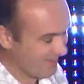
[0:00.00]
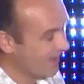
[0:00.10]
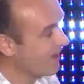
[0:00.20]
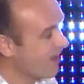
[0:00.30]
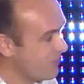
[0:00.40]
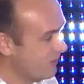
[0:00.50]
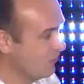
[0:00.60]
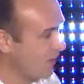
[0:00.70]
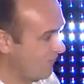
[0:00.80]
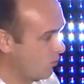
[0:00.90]
And I think you've
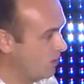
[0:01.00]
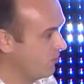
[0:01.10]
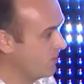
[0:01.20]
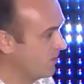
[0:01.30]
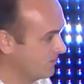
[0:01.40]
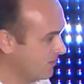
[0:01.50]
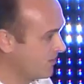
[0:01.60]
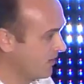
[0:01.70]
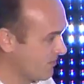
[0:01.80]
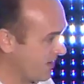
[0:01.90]
got to have a word with Mark
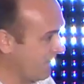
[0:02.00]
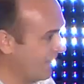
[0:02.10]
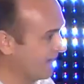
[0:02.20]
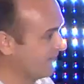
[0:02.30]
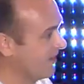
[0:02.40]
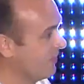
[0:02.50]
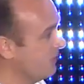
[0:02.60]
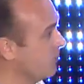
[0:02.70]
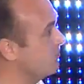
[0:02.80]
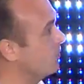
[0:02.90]
Zuckerberg about that, because I
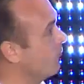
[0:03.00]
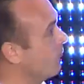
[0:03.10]
think you can pull